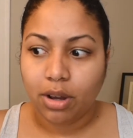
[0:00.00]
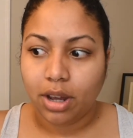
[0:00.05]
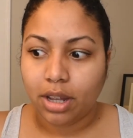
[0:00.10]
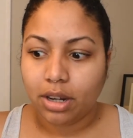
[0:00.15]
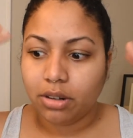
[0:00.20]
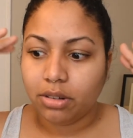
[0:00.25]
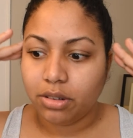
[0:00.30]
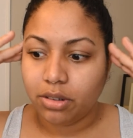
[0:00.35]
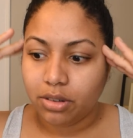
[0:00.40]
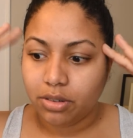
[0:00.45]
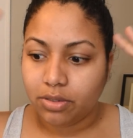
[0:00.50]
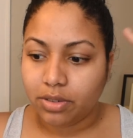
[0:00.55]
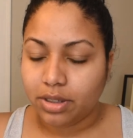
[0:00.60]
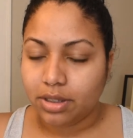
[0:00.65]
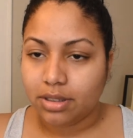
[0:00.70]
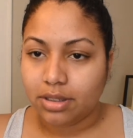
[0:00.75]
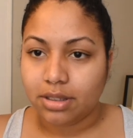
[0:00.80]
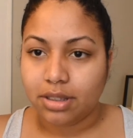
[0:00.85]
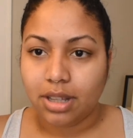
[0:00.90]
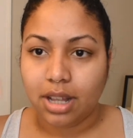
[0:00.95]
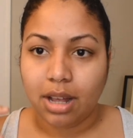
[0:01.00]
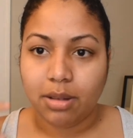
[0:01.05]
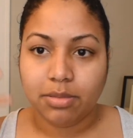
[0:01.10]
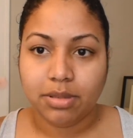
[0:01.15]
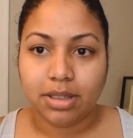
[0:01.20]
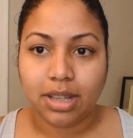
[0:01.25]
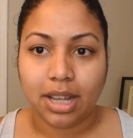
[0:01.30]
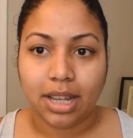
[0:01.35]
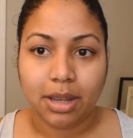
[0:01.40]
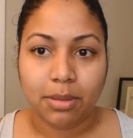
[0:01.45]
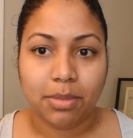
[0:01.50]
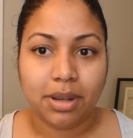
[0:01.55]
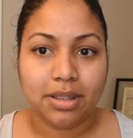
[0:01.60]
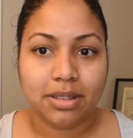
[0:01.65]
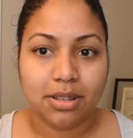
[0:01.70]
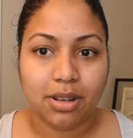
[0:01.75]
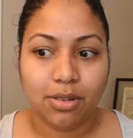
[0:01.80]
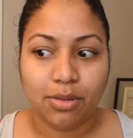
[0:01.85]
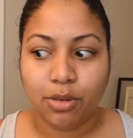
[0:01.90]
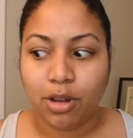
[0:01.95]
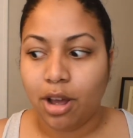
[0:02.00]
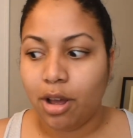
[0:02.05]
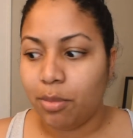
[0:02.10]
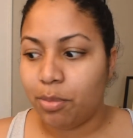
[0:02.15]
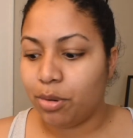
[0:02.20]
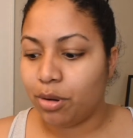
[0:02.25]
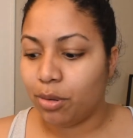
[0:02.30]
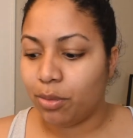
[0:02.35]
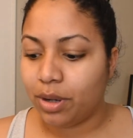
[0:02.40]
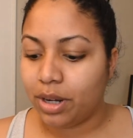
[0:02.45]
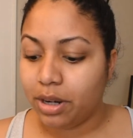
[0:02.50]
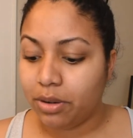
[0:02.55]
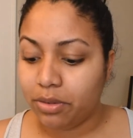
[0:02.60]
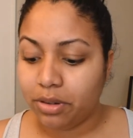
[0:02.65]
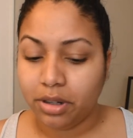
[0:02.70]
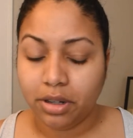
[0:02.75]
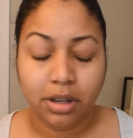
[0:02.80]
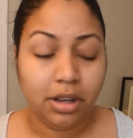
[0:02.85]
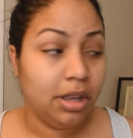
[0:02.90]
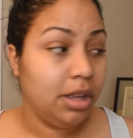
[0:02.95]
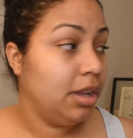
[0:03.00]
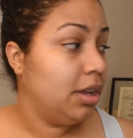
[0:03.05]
I don't know if it's I'm psyching myself up or whatever,